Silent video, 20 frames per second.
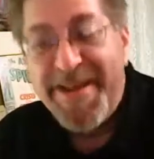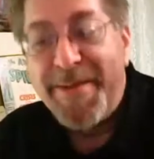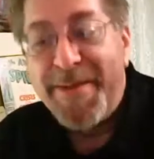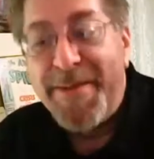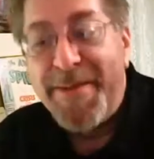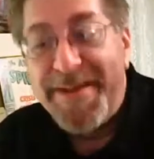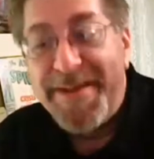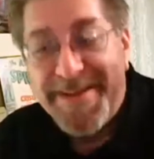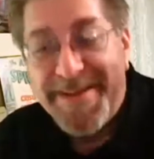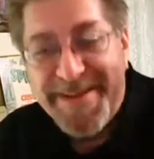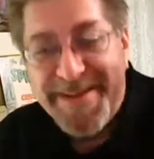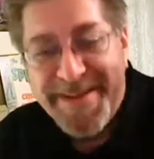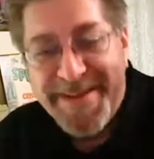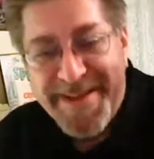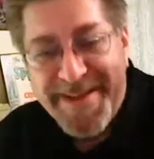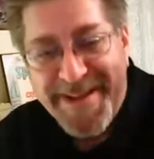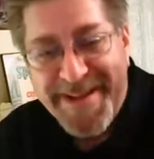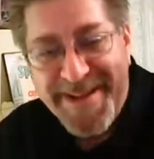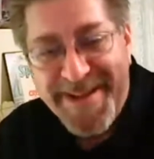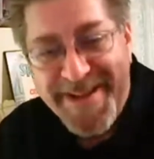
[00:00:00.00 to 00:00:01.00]
but
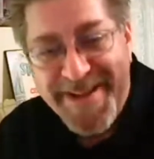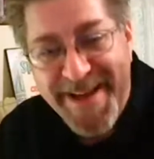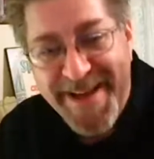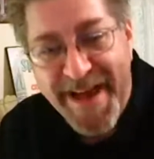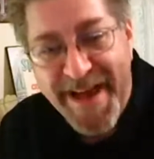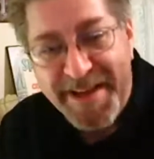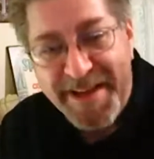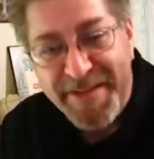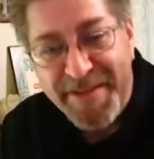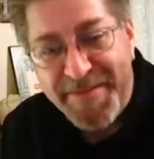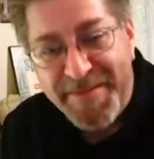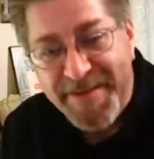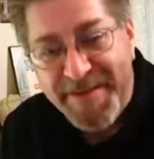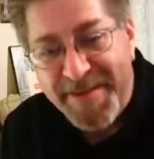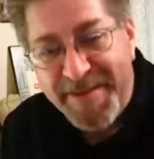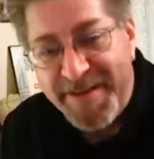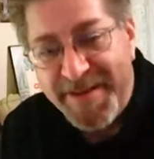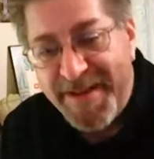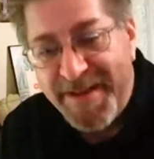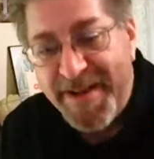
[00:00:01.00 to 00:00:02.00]
I love
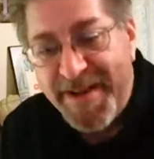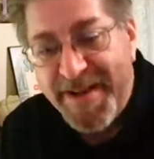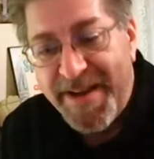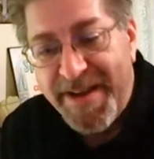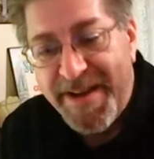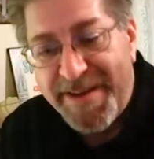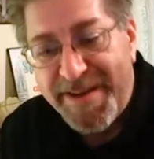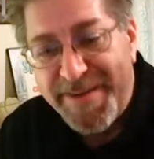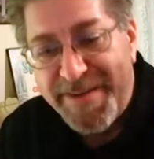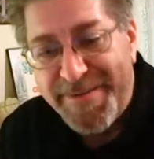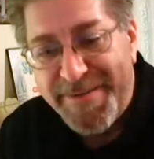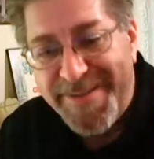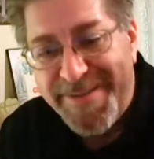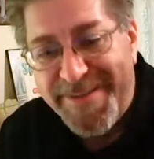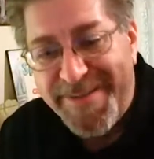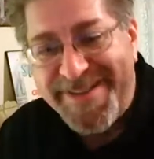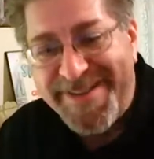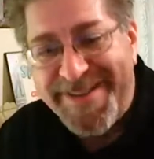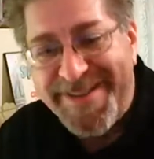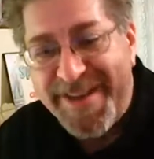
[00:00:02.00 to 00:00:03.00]
to
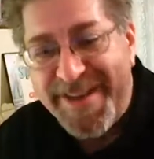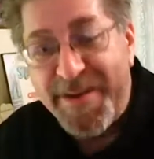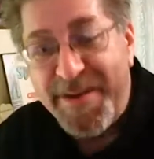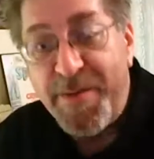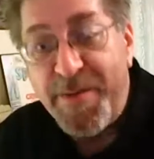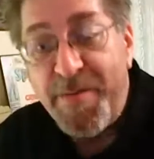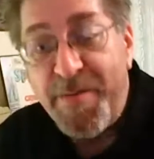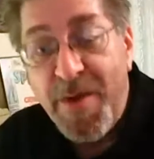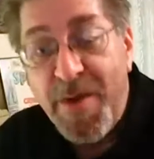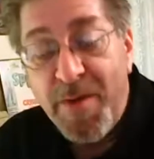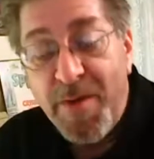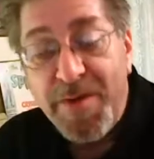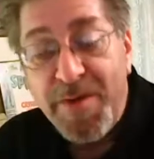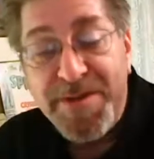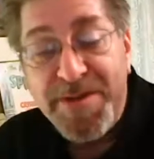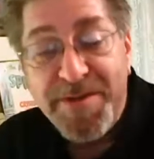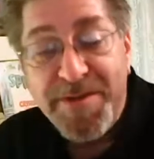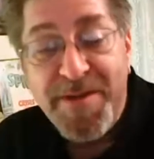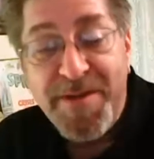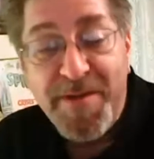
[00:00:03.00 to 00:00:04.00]
tell you,
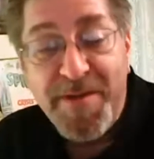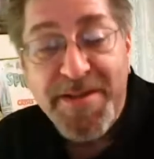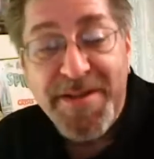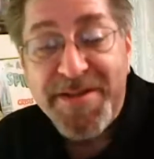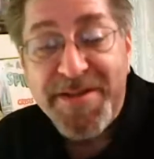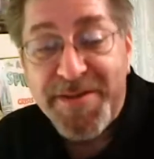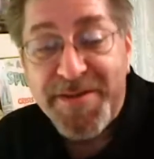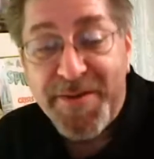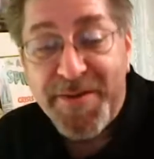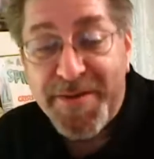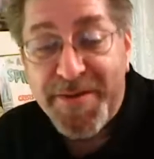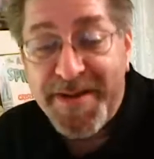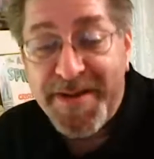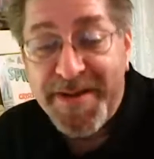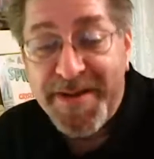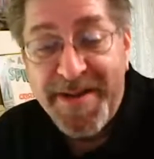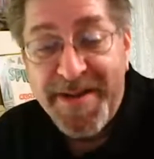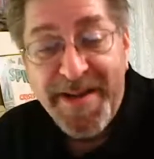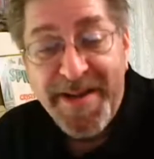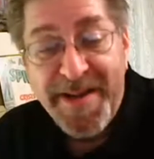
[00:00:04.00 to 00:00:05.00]
once you know this story,
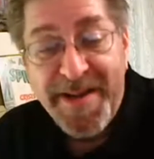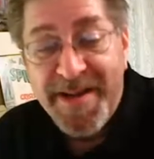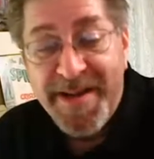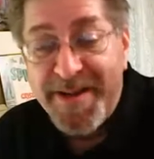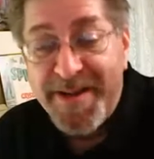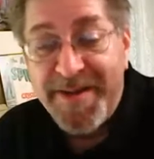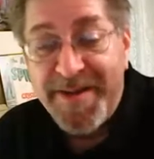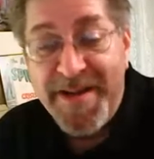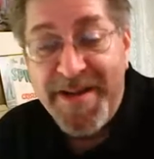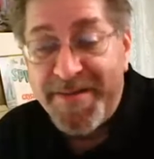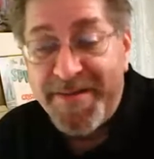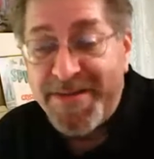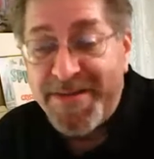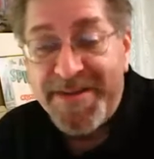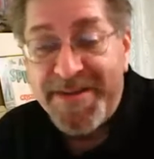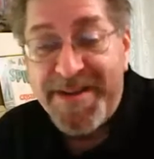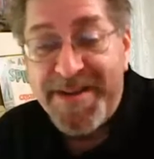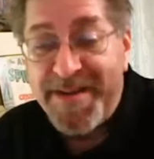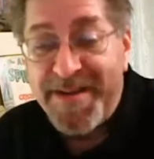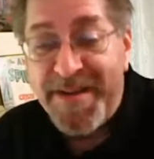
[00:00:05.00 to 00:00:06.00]
you never
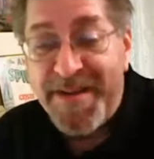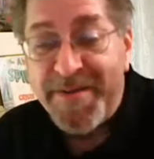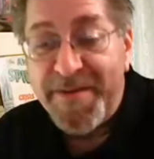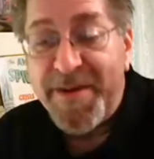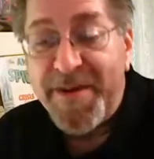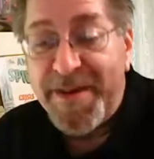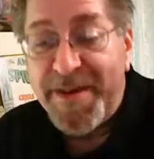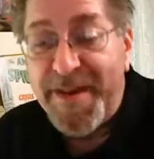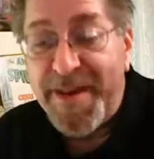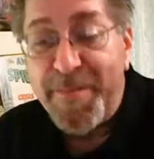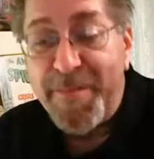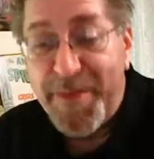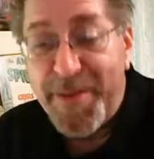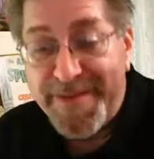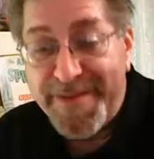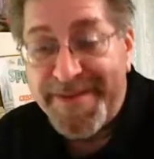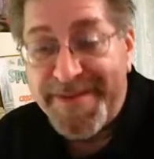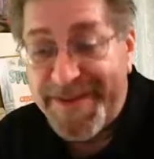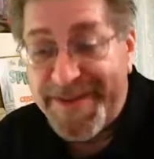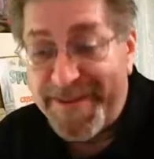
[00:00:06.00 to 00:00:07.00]
look at that
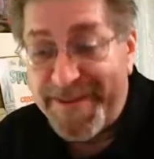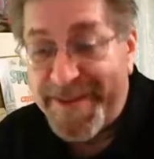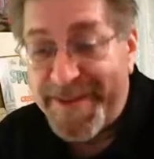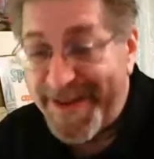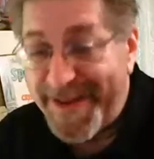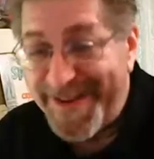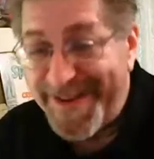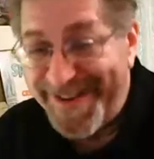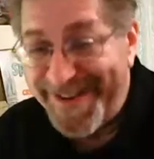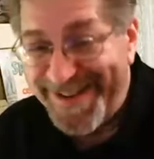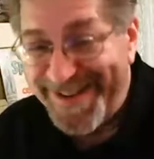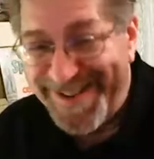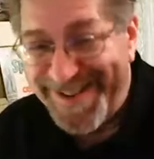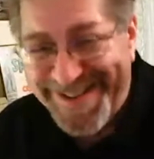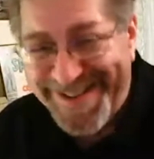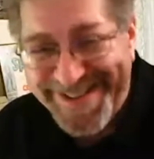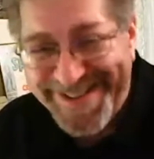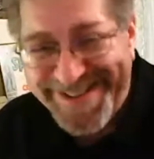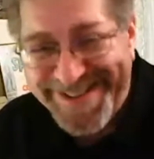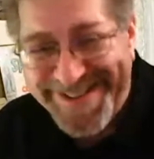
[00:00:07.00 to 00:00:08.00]
book the same again.
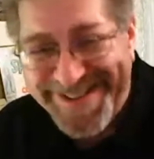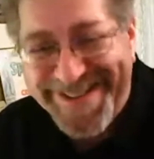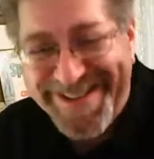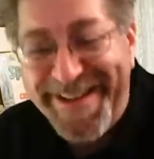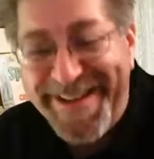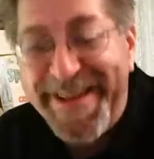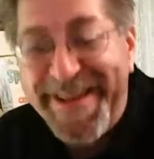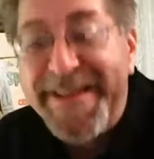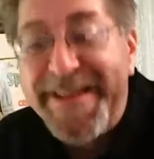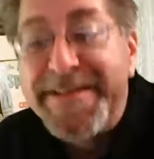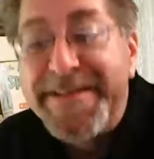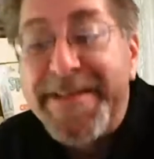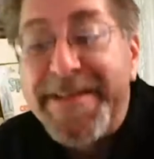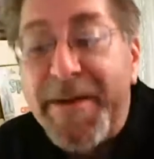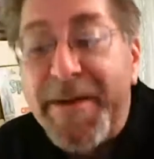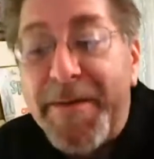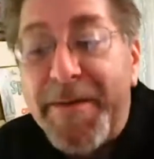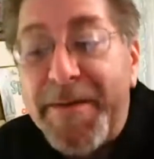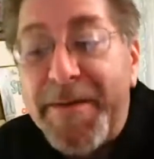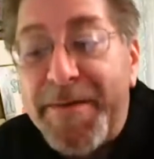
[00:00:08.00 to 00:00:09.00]

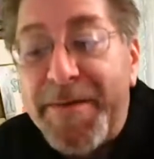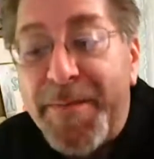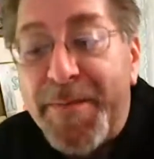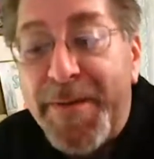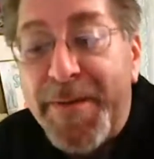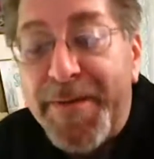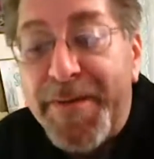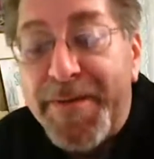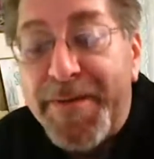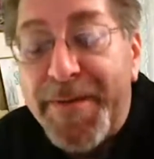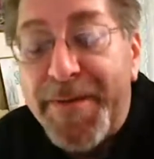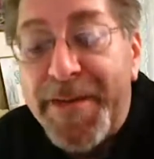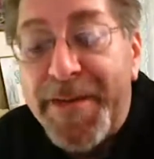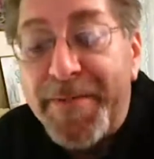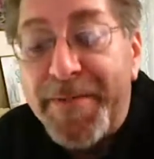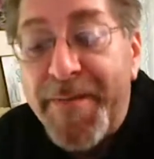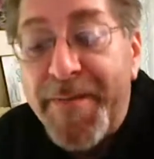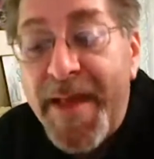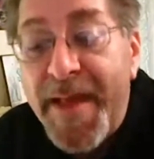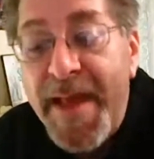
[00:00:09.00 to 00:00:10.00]
So it's pretty sweet.
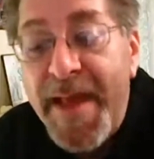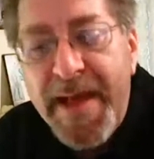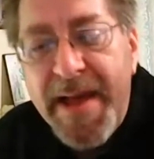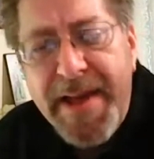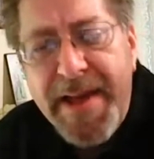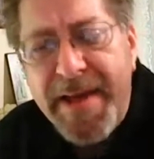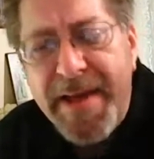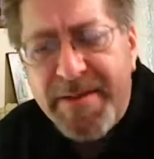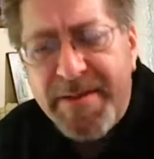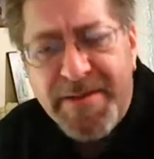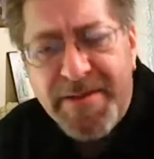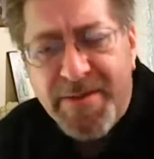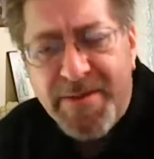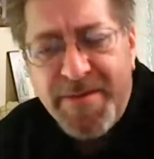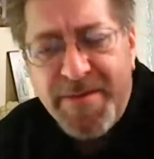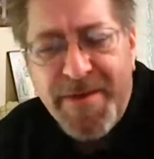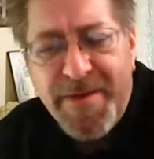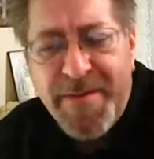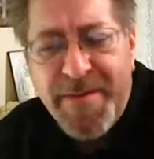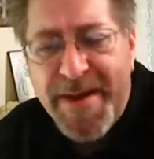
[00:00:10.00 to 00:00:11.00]
Yeah,
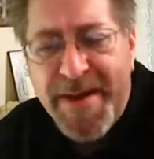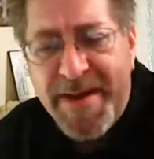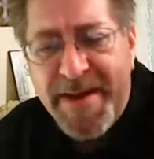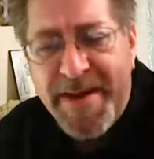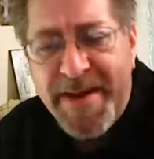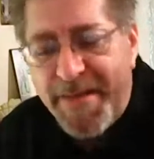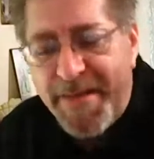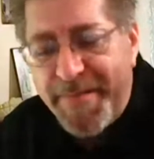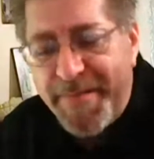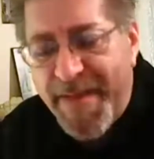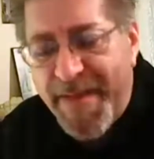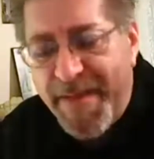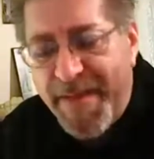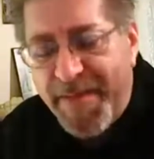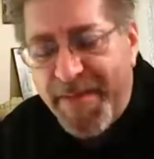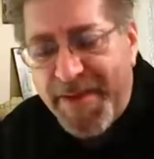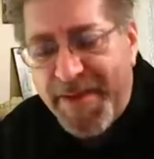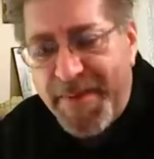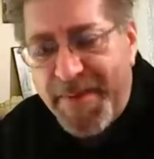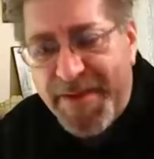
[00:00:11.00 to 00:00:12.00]
don't worry about it.
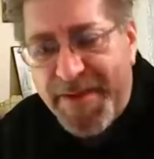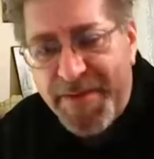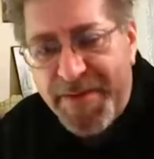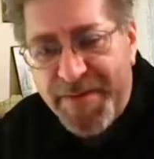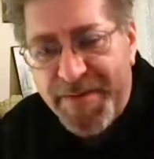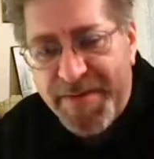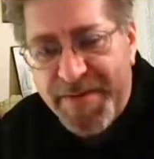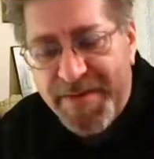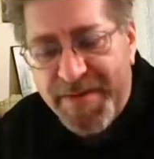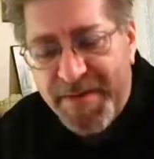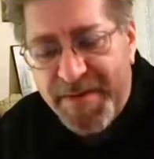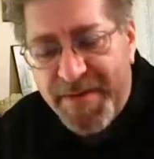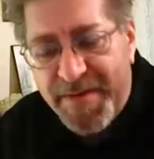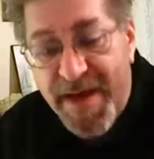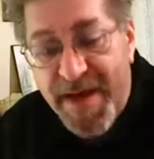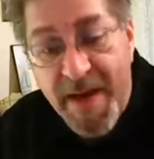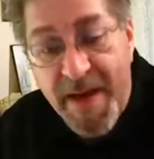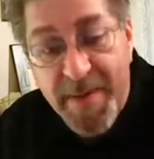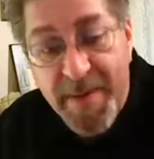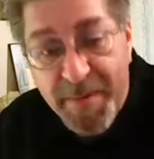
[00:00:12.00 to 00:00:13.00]
I've only been doing
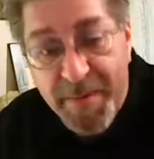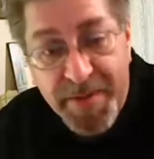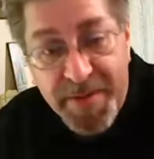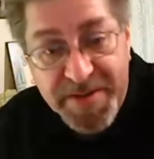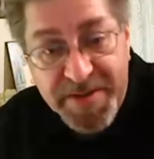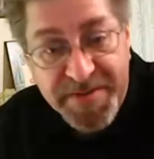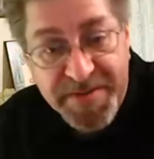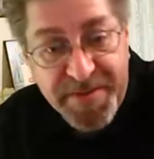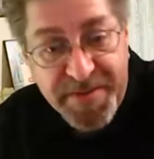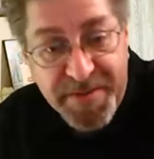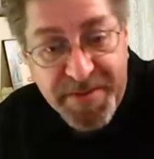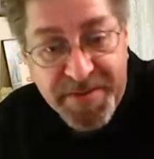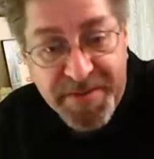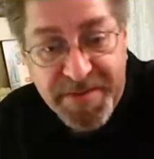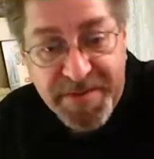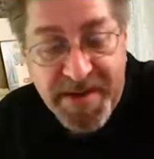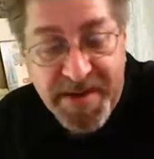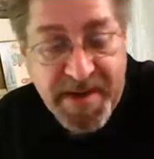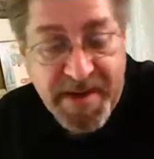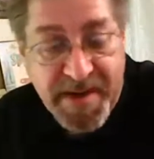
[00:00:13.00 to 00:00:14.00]
comic books for,